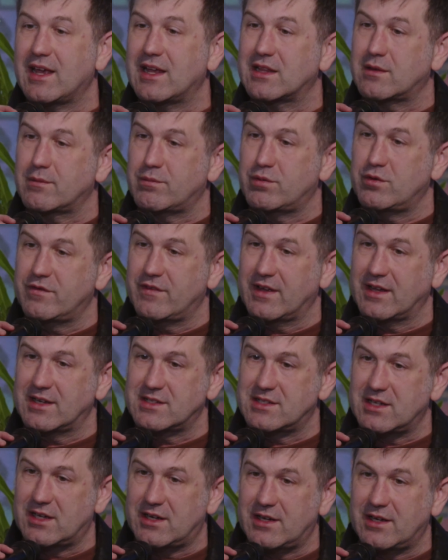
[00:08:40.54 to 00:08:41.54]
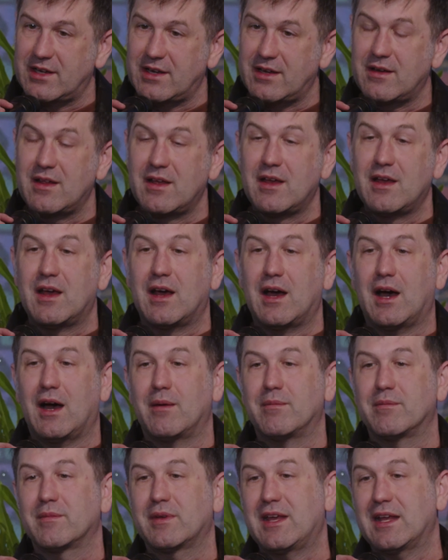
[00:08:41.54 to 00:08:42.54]
get the proving done,
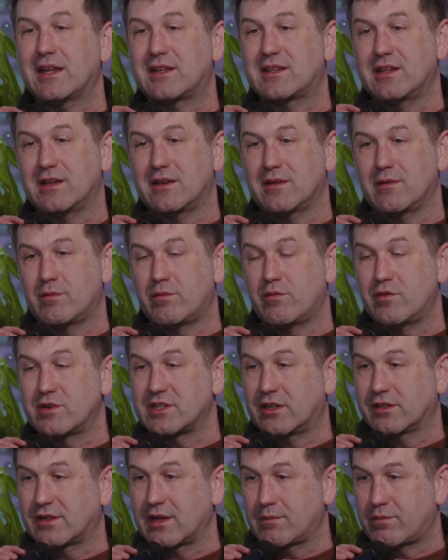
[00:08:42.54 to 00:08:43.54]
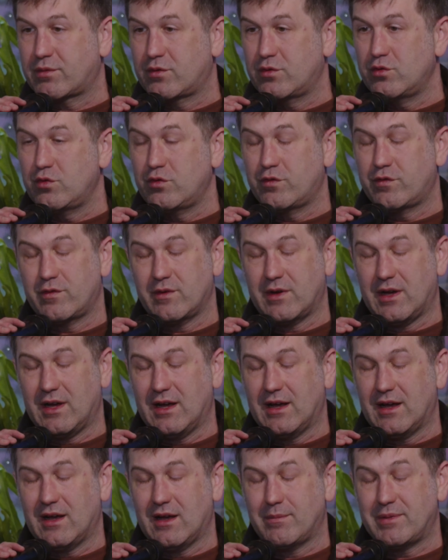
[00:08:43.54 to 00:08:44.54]
get the resulting proof
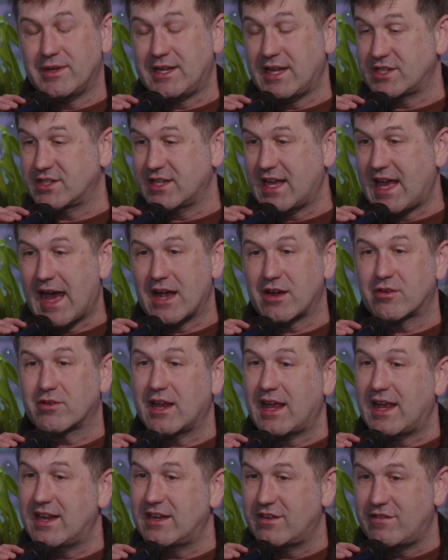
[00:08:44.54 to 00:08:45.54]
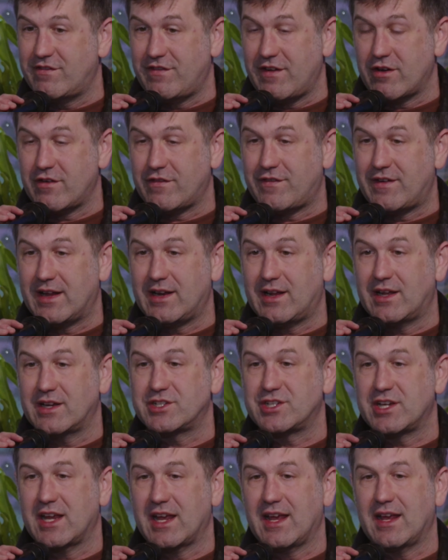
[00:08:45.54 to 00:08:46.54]
potentially aggregated, verified on
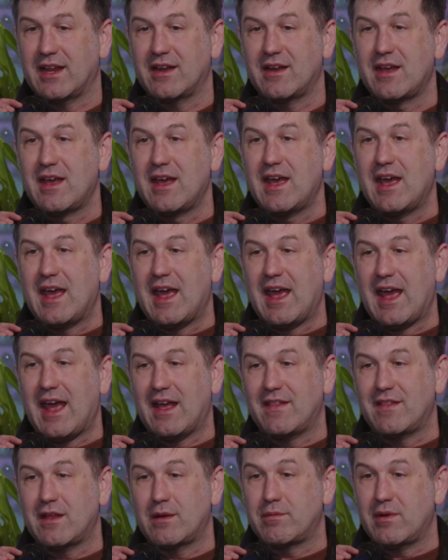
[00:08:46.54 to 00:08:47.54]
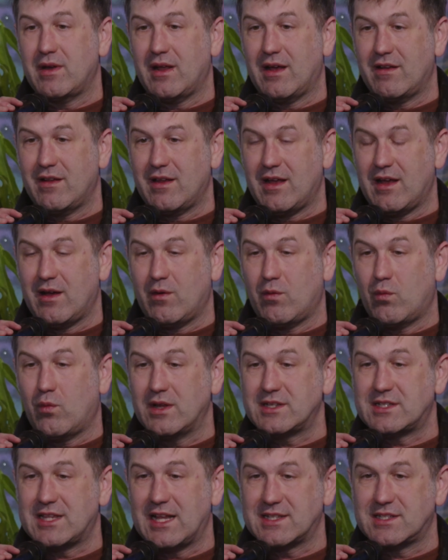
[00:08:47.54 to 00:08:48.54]
chain, and then
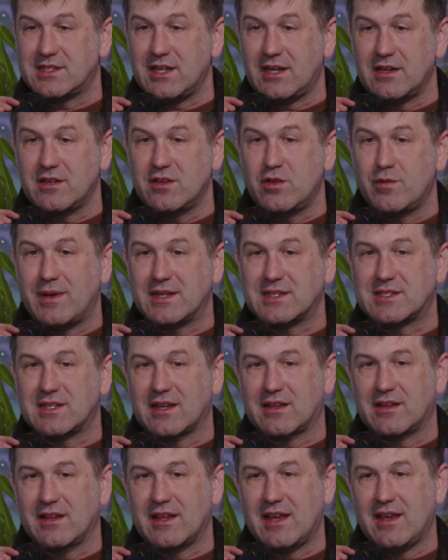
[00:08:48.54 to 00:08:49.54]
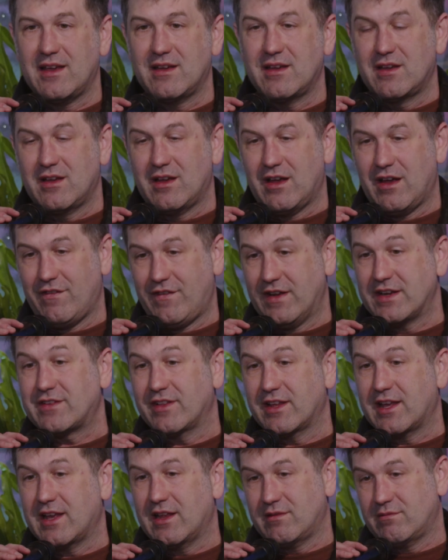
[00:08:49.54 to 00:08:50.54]
once that's done, you basically
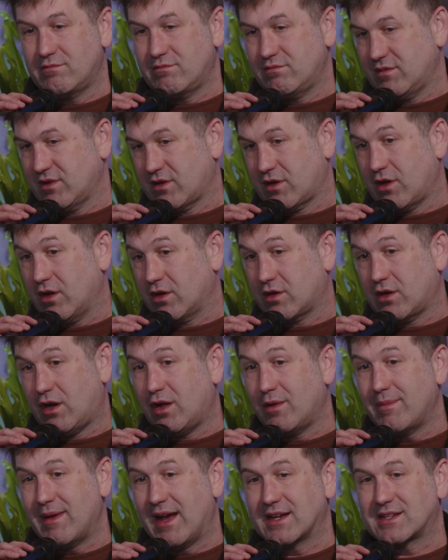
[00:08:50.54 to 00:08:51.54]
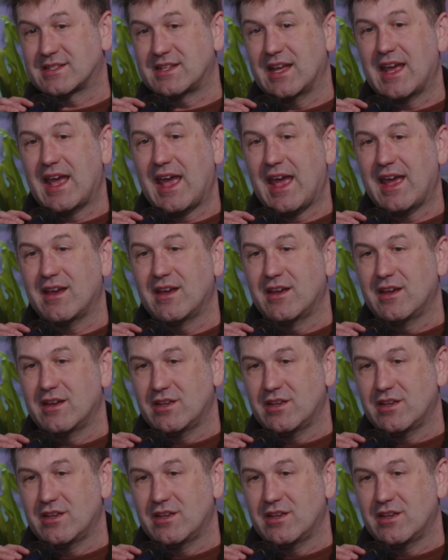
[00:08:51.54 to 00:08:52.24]
effectively get a callback saying, hey,